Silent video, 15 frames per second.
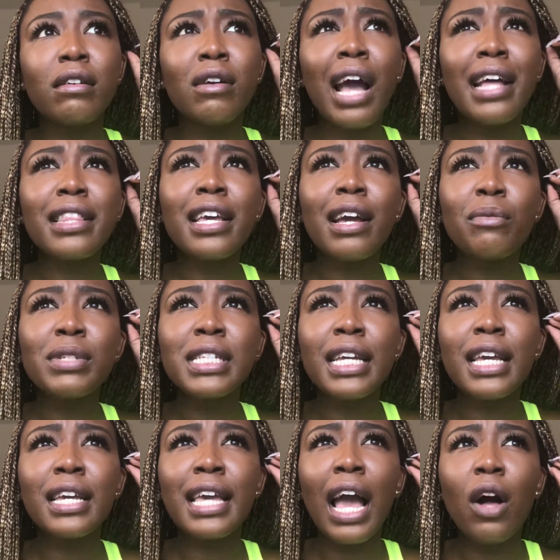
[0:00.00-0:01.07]
I think I was
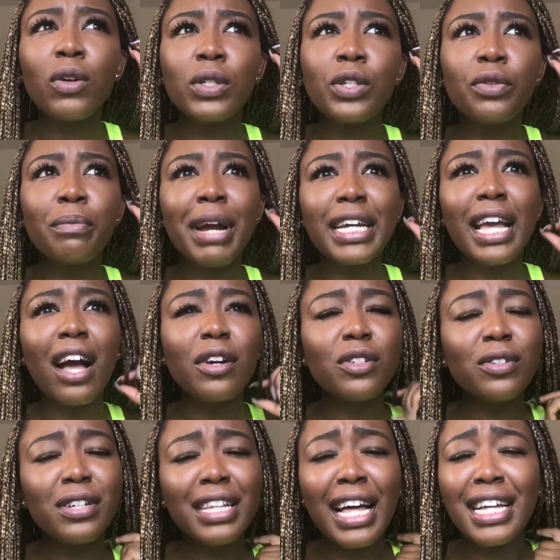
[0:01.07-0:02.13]
taking my Calc
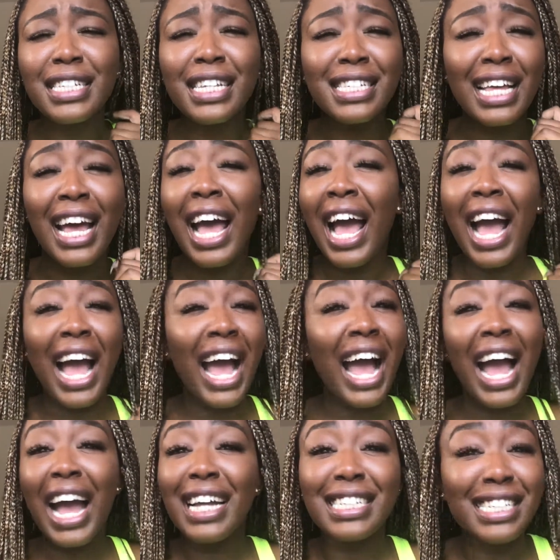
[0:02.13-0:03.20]
2 class, because
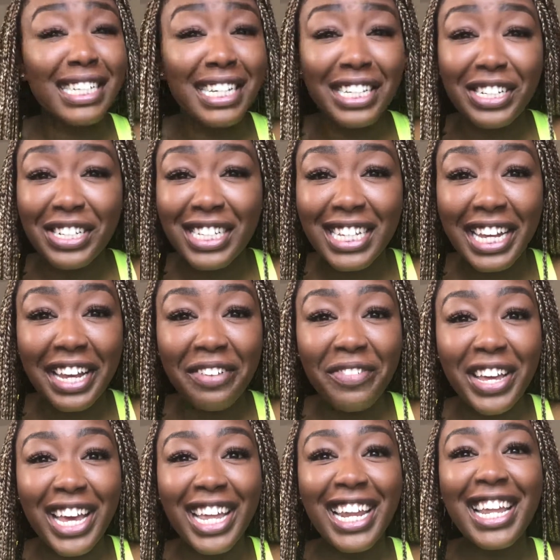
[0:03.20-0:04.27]
I just didn't understand,
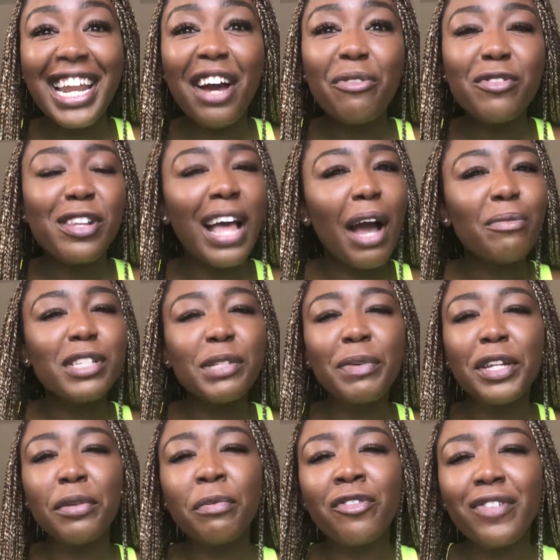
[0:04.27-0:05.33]
man. And I would
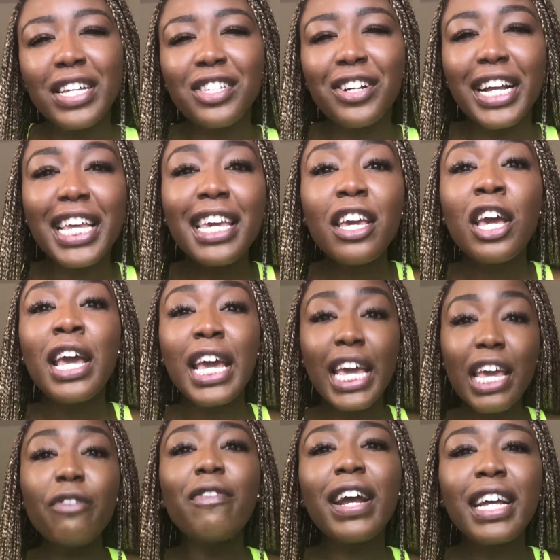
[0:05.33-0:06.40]
speak to the professor, and
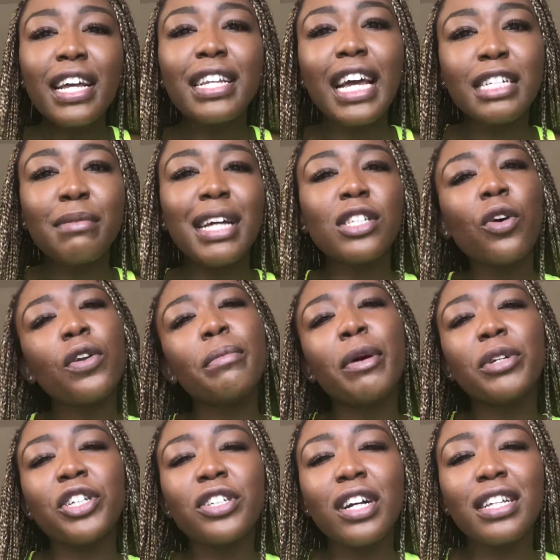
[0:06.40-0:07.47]
he recognized me. I told him I
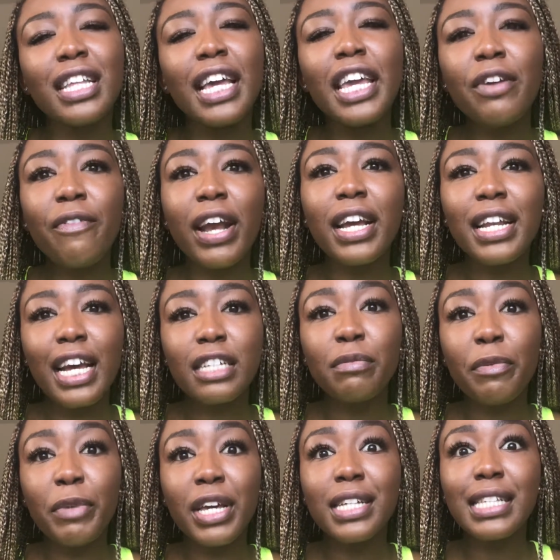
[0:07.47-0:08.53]
was struggling, and he recognized
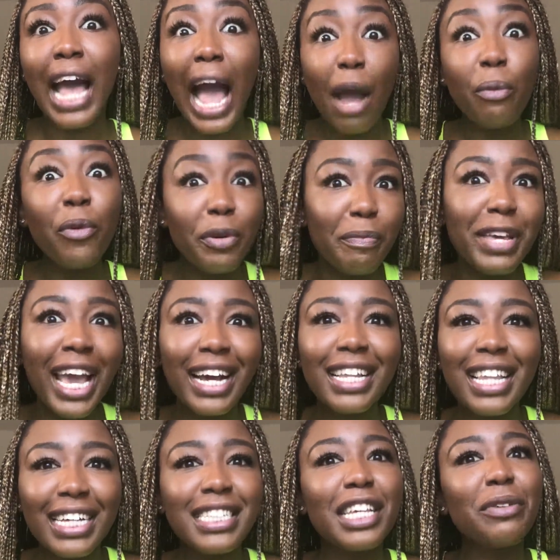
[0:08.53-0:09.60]
me because I would be at
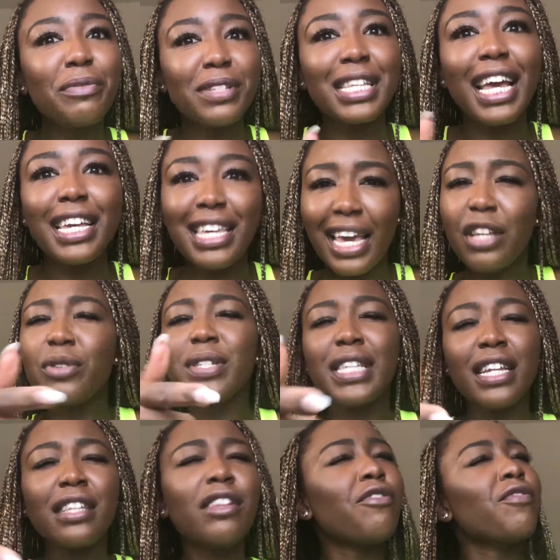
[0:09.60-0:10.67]
class, and he was like, yeah, you
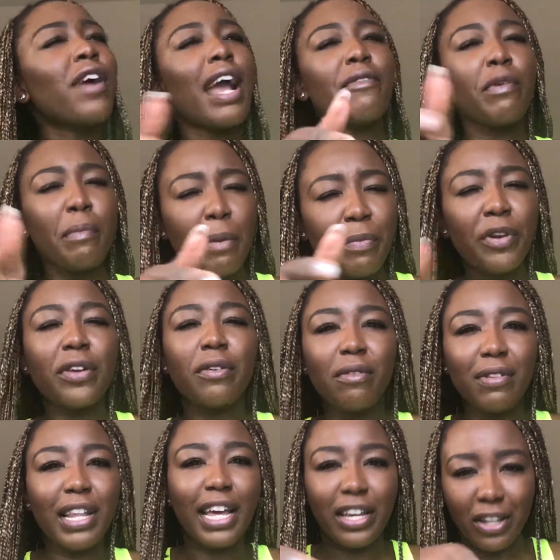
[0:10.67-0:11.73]
sit in the front. I remember you.
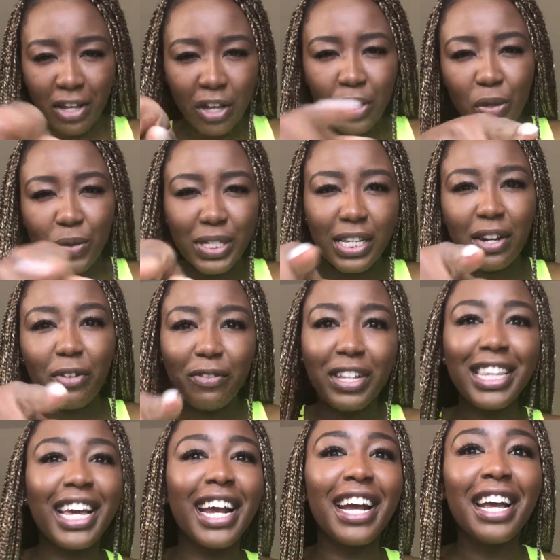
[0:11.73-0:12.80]
Like, you sit over
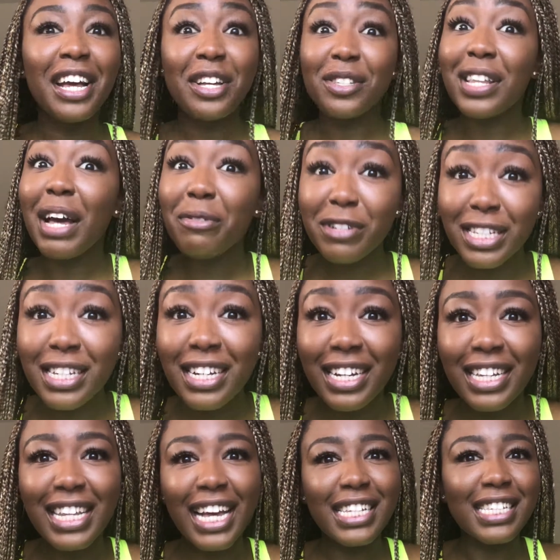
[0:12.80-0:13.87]
there. So that was
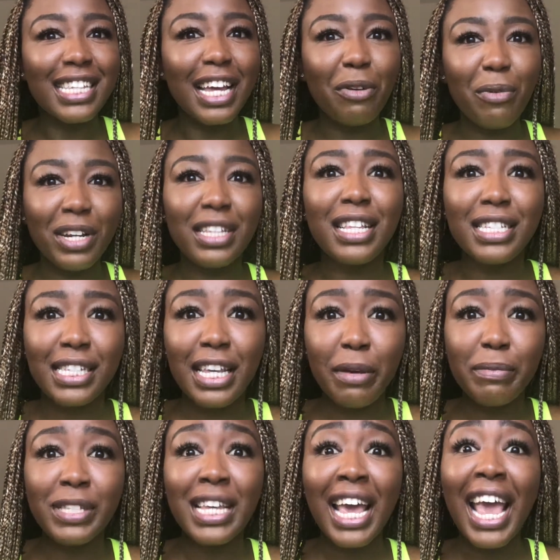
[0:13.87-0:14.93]
good. That's like one of the
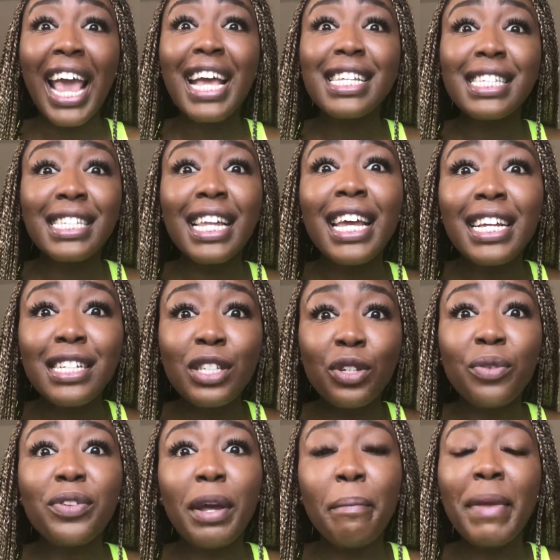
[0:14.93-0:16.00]
tips. And stay
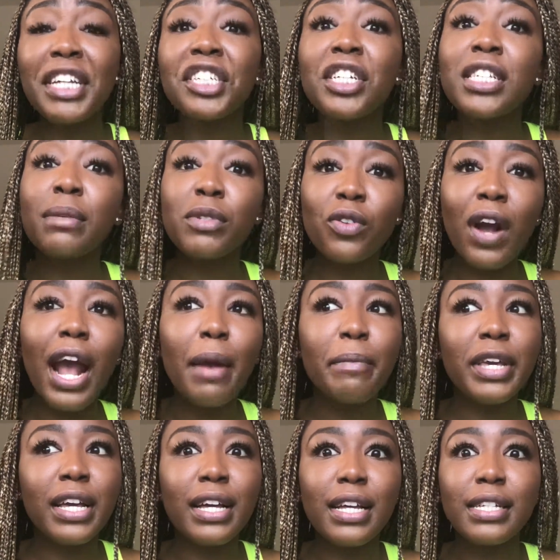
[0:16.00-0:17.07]
tuned and make sure to subscribe,
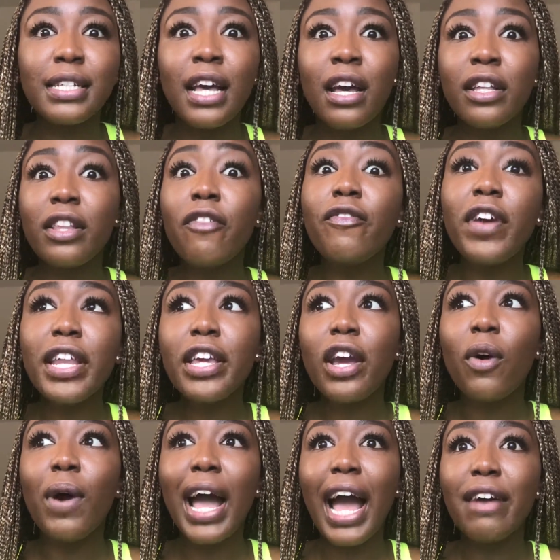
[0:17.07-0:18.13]
because the
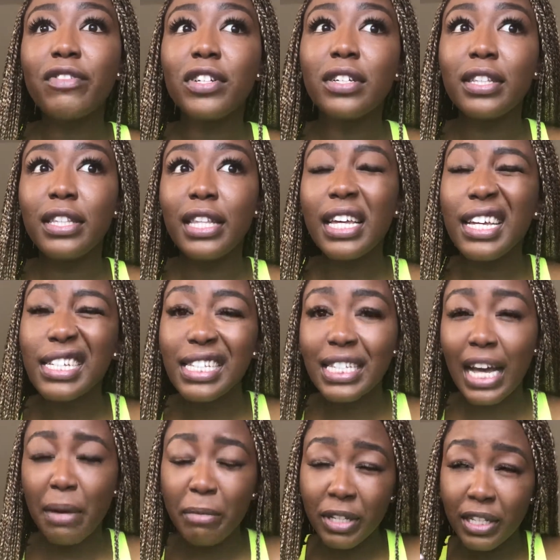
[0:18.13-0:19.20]
video after this,
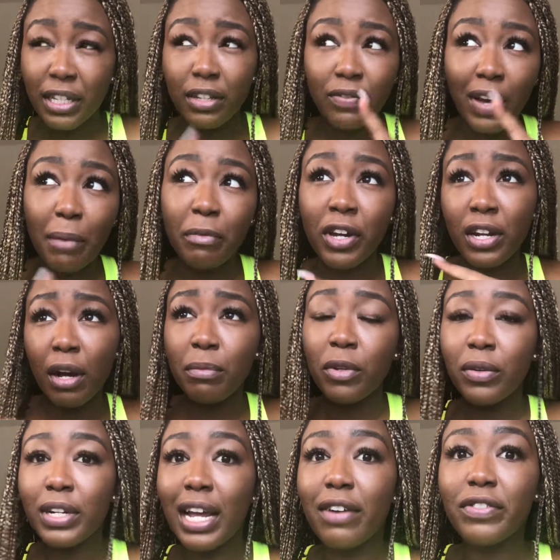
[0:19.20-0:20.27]
I believe I'm going to
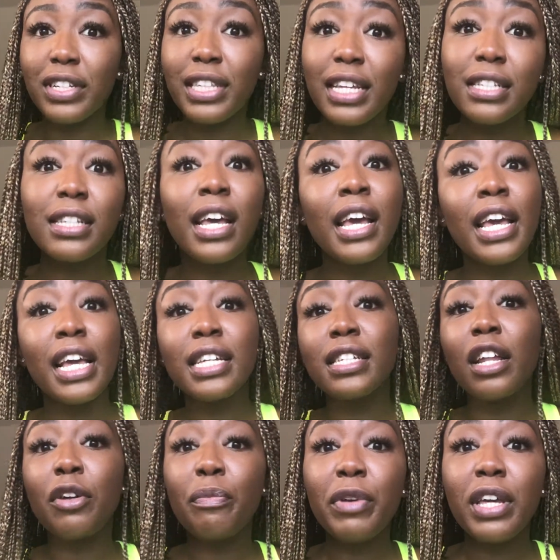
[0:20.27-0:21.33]
upload it after this, is
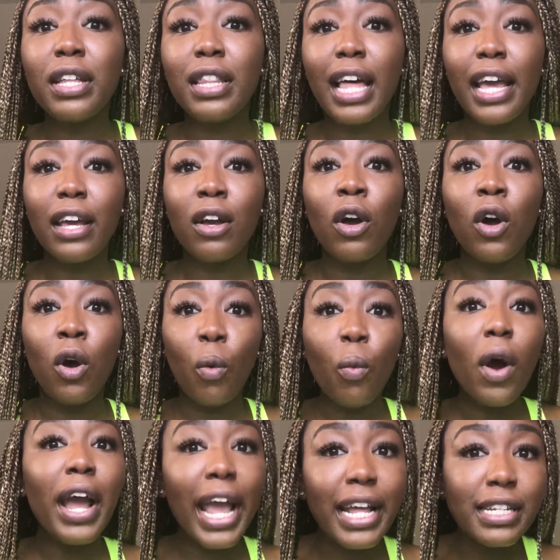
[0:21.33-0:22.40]
going to be like
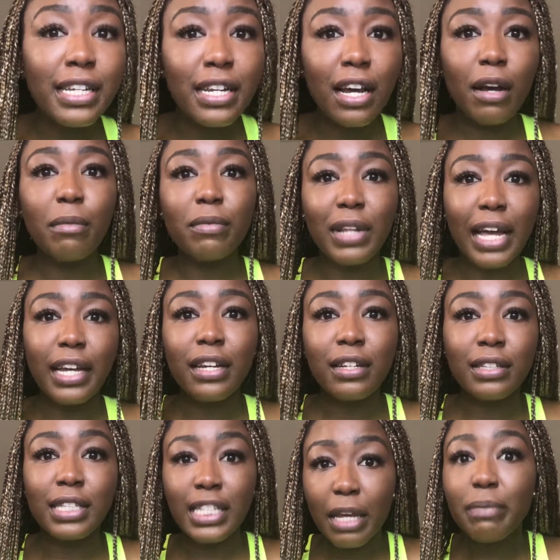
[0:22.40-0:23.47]
what ended up,
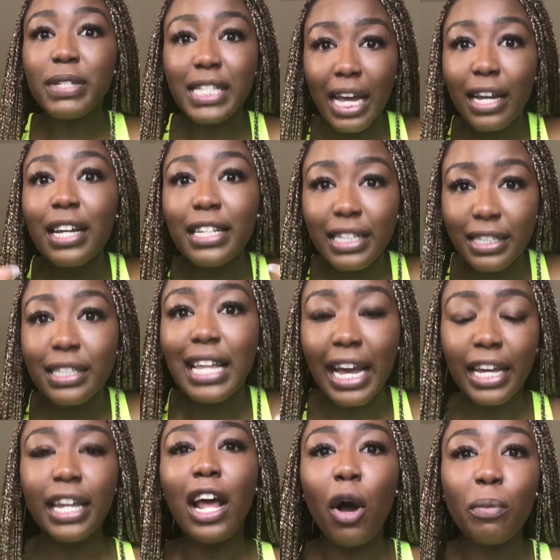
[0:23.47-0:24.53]
like, tips that
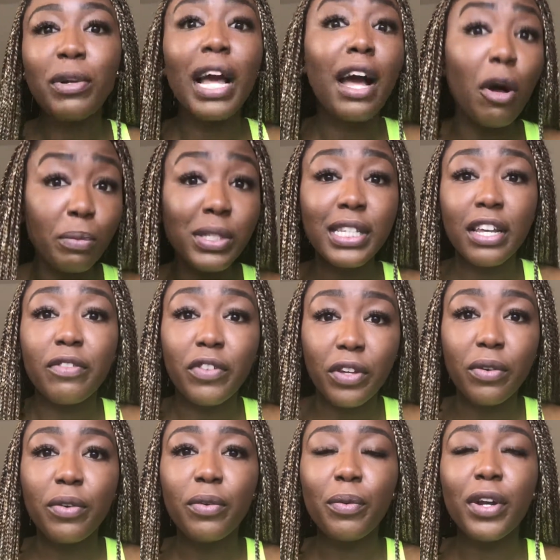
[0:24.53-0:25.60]
can help save
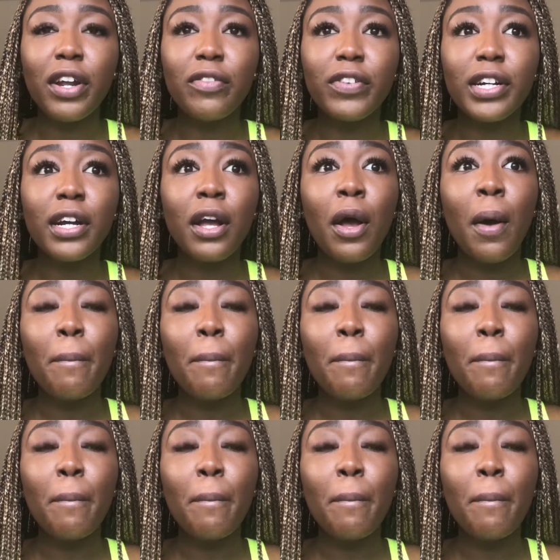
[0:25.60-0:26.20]
you, whatever.